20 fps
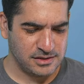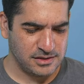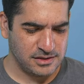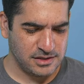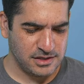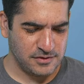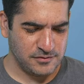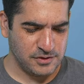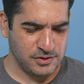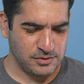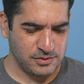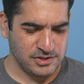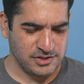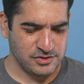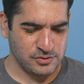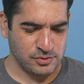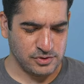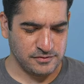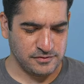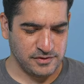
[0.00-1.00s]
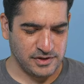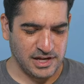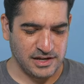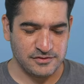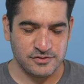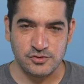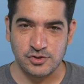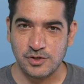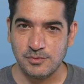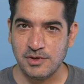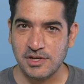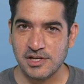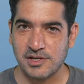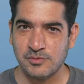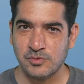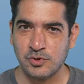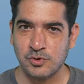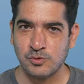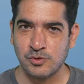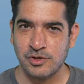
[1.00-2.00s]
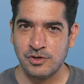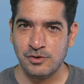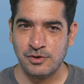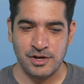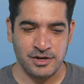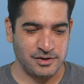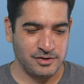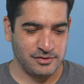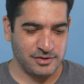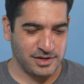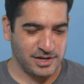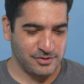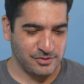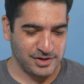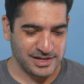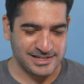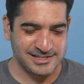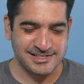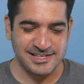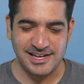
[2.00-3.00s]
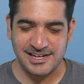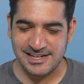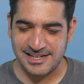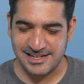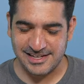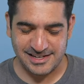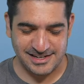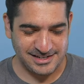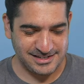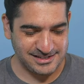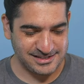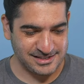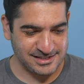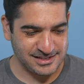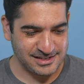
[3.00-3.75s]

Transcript: If you do any sort of live streaming, I'm sure you know how exciting it is